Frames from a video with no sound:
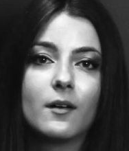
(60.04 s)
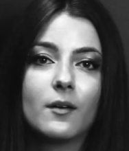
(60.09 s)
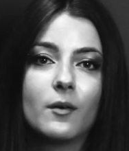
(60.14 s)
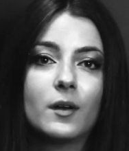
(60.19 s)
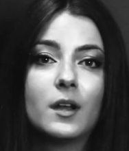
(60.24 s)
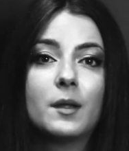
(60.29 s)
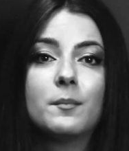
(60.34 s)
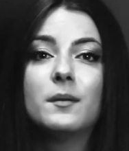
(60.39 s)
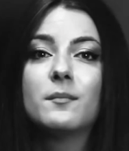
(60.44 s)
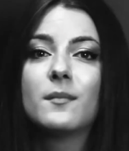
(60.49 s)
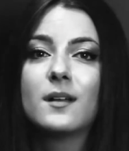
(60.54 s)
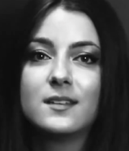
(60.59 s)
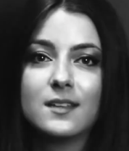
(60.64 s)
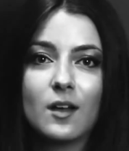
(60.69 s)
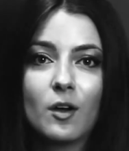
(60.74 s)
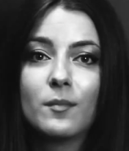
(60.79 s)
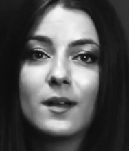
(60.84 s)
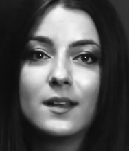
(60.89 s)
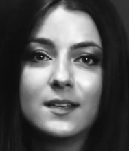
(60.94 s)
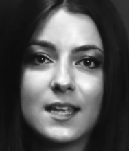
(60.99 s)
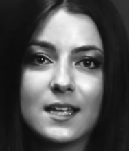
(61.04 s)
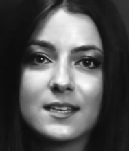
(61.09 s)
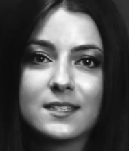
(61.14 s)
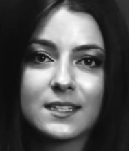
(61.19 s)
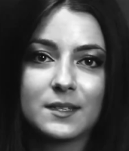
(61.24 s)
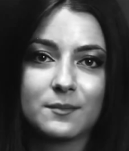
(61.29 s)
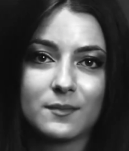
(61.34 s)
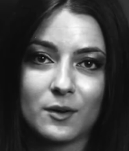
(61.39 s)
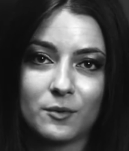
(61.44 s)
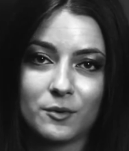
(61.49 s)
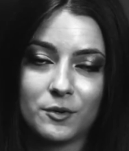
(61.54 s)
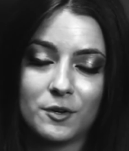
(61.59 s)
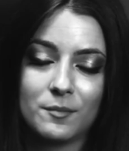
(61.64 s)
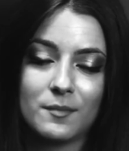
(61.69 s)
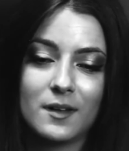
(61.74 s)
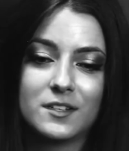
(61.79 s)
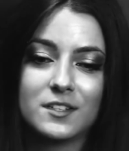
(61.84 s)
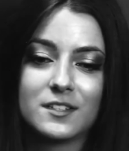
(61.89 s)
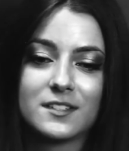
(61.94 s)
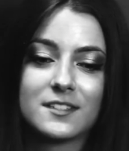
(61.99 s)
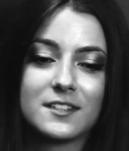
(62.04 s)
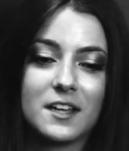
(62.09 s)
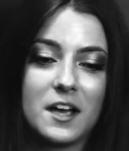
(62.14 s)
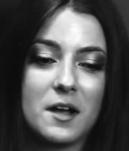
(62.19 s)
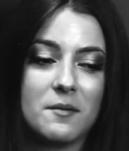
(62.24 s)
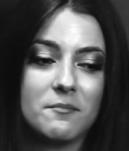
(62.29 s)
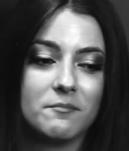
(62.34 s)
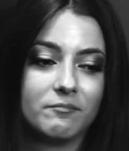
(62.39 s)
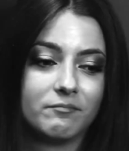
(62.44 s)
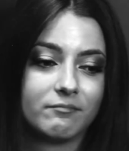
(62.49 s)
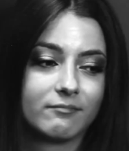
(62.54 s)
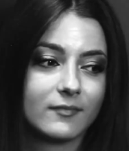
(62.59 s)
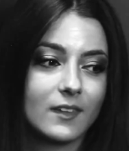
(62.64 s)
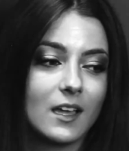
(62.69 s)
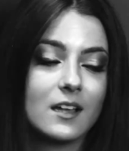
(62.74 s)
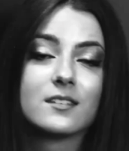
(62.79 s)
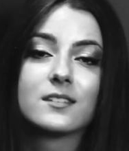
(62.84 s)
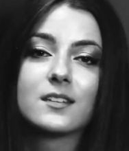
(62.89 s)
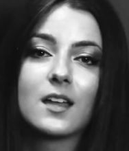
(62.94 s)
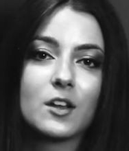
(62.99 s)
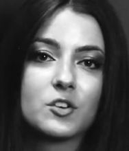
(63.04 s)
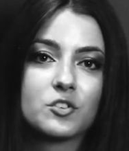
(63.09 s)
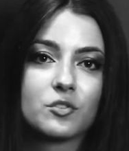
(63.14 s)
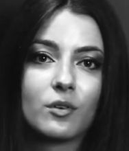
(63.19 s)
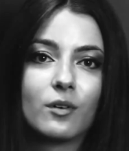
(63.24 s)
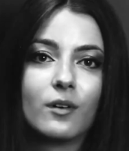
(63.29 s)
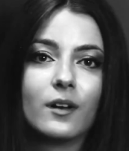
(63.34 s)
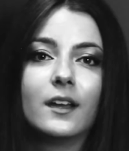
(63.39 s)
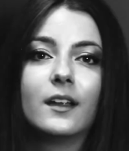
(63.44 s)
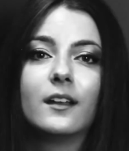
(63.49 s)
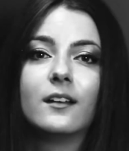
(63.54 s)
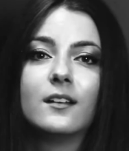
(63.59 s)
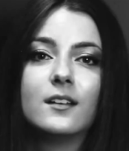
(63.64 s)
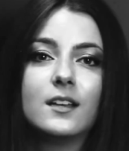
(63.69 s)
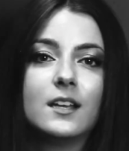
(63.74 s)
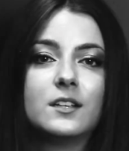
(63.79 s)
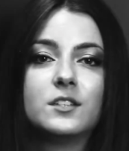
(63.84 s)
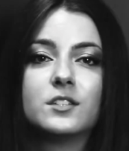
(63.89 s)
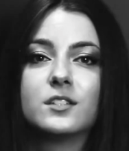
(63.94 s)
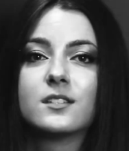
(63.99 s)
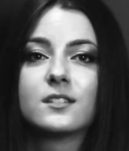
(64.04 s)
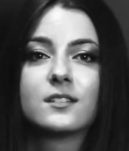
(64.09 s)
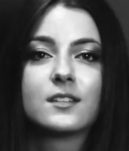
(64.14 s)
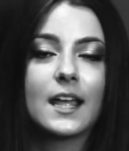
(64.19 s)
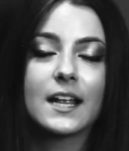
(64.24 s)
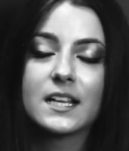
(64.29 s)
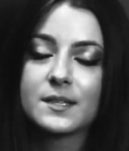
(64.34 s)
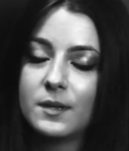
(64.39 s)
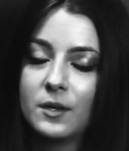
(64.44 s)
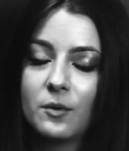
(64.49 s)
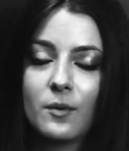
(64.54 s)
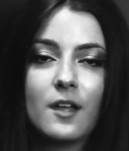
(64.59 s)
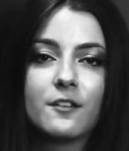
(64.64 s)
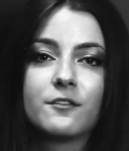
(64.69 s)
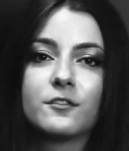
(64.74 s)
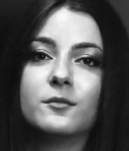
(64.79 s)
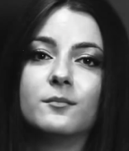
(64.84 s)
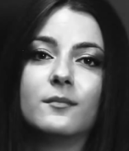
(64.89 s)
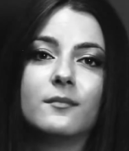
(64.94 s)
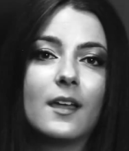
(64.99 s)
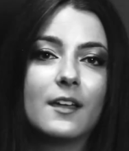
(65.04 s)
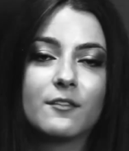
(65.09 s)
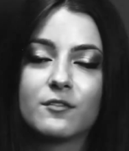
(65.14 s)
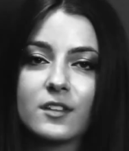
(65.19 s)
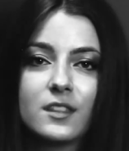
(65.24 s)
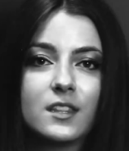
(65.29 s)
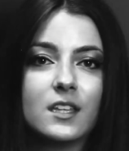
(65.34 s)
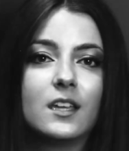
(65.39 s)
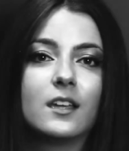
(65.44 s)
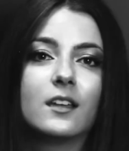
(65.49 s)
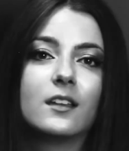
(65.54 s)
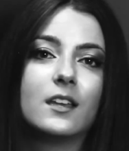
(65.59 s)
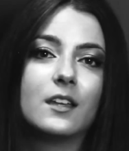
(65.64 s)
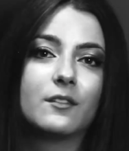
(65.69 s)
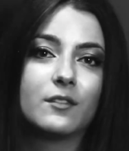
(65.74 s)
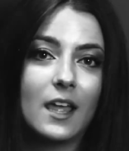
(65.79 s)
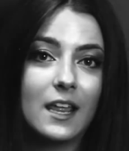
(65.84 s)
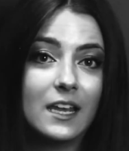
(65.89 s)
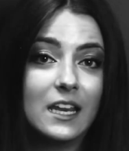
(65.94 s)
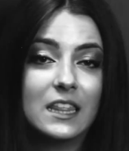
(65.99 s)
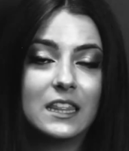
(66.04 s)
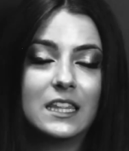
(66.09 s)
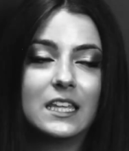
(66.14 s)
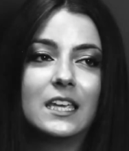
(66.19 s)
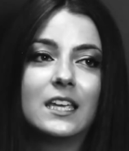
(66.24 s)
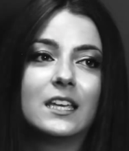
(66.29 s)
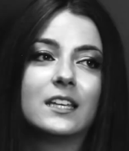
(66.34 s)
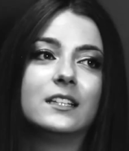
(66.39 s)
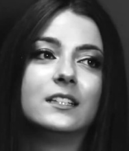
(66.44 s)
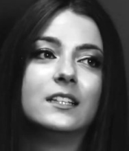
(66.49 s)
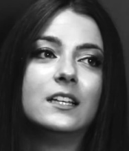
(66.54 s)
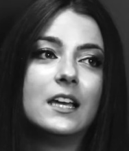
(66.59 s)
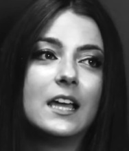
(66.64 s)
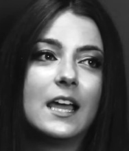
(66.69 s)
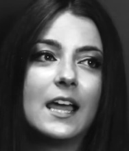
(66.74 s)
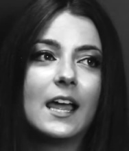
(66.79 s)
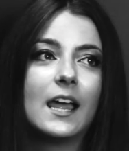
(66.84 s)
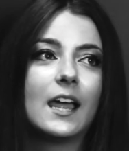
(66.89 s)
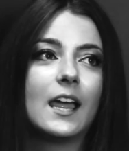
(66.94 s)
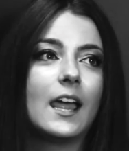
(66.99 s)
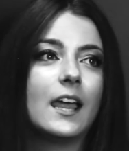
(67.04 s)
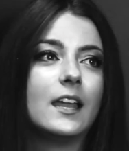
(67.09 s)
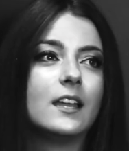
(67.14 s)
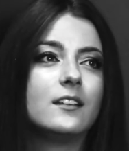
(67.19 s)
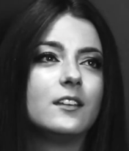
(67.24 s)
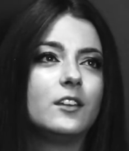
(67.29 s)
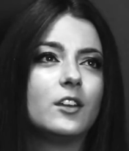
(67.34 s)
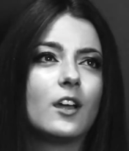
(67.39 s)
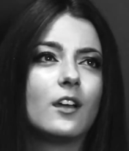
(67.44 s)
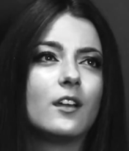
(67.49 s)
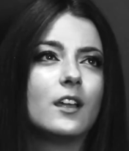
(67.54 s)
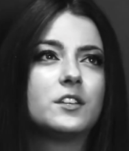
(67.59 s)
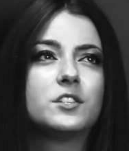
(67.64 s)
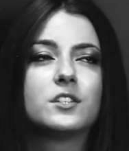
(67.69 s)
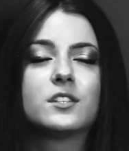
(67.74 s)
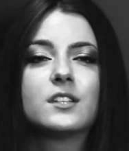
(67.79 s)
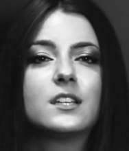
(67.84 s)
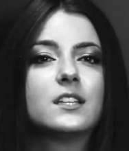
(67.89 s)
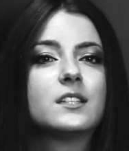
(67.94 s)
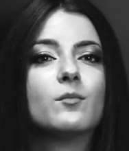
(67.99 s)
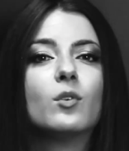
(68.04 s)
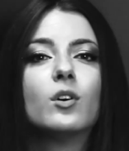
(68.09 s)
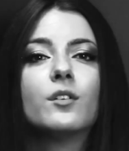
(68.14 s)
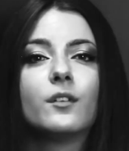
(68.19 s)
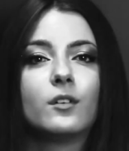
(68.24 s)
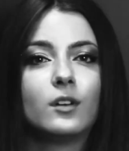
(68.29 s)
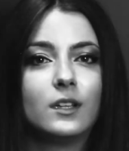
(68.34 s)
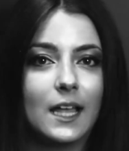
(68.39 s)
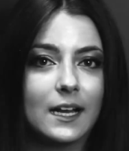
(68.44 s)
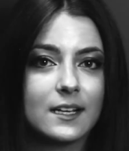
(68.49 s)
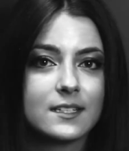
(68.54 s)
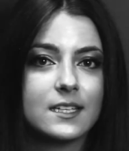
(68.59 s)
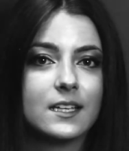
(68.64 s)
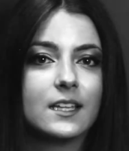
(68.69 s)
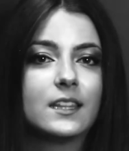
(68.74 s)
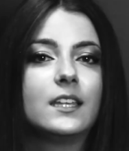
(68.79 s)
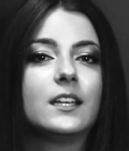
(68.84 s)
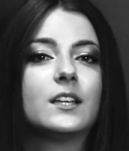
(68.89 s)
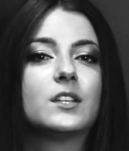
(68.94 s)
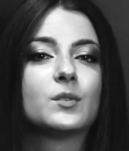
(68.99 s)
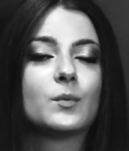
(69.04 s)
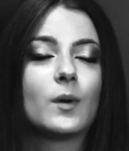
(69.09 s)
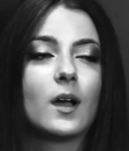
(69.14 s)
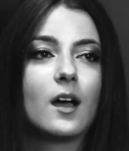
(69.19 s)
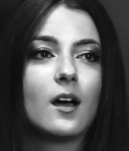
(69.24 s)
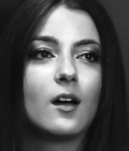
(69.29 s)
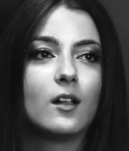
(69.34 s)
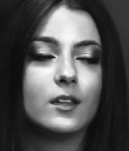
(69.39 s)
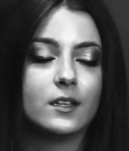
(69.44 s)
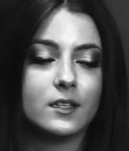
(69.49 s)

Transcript: When I'm in my on my desk in my room, I just um, I start drawing, and it just takes me away from everything and anything, and and you know, it just it's more of a relaxing thing as well.